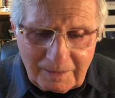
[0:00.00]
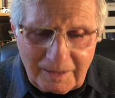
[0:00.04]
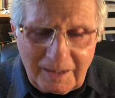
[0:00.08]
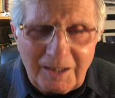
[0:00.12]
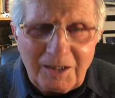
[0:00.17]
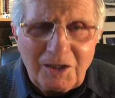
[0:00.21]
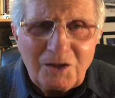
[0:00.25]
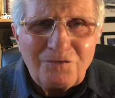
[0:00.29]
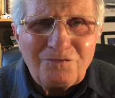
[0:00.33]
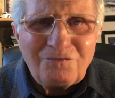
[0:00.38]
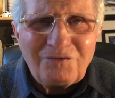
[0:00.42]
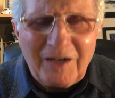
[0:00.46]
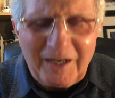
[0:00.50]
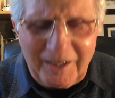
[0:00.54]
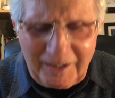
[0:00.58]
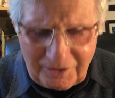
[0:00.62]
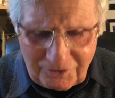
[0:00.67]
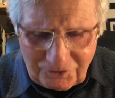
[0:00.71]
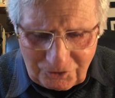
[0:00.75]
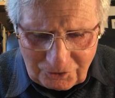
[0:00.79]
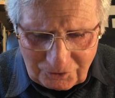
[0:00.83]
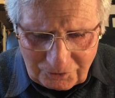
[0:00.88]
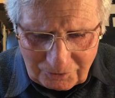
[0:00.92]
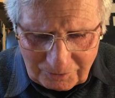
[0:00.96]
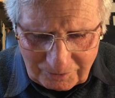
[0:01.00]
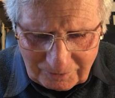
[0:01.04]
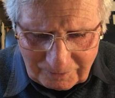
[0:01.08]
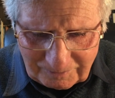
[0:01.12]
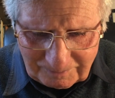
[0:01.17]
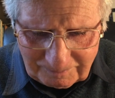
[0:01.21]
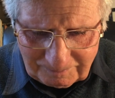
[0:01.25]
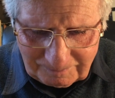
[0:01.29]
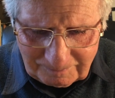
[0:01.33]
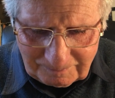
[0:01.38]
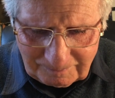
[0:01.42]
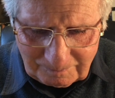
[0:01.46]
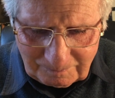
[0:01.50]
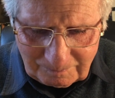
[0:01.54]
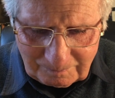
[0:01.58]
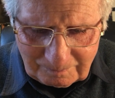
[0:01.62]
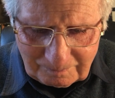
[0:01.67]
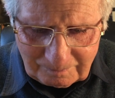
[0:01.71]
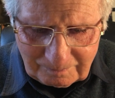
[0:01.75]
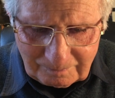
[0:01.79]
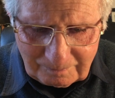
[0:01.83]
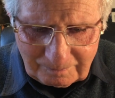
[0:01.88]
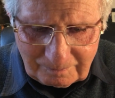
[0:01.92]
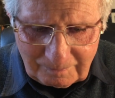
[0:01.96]
It is finished.
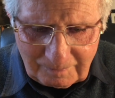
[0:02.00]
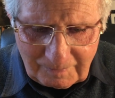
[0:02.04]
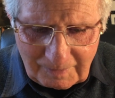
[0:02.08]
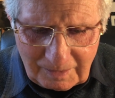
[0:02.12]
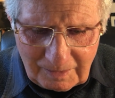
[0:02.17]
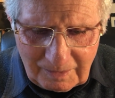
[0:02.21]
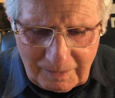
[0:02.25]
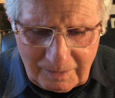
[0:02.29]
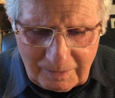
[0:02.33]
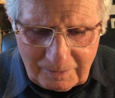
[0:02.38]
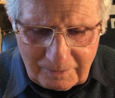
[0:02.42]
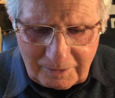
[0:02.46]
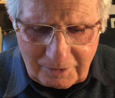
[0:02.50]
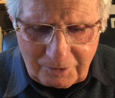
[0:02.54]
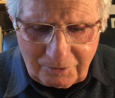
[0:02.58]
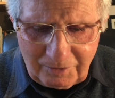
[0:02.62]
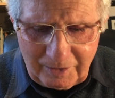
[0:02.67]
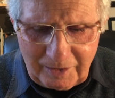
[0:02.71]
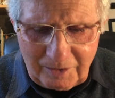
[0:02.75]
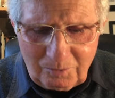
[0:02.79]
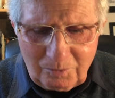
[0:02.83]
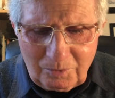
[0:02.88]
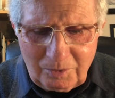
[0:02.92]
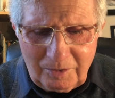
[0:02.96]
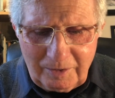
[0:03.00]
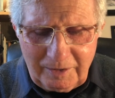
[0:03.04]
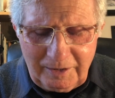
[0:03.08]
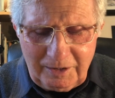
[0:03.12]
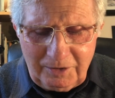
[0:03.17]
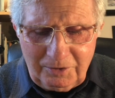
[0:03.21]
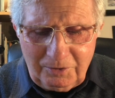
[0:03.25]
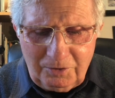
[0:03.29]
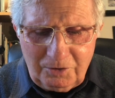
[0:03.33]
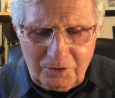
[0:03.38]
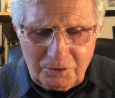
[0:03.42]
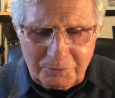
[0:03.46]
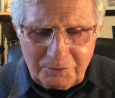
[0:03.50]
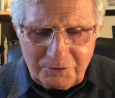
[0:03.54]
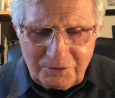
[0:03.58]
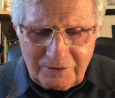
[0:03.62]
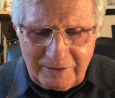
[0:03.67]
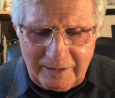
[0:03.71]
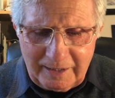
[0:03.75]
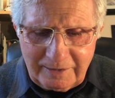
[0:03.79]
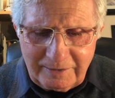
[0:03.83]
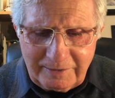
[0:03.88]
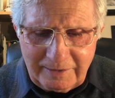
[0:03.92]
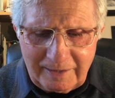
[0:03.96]
The Greek word he used was
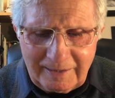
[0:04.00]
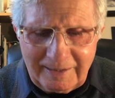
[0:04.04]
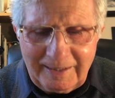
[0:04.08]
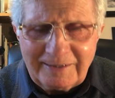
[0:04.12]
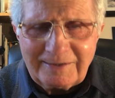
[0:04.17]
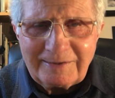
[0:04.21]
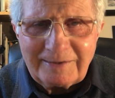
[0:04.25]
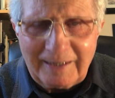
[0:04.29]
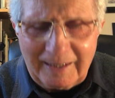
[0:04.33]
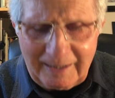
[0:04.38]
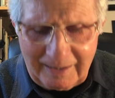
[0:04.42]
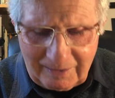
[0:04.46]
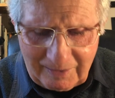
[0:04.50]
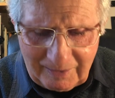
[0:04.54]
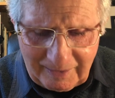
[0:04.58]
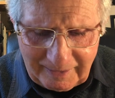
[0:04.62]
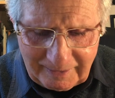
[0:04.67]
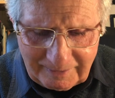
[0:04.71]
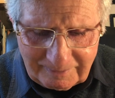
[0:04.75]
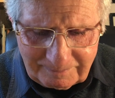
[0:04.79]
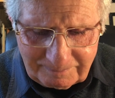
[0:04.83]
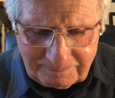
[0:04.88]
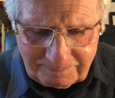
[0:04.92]
tetelestai.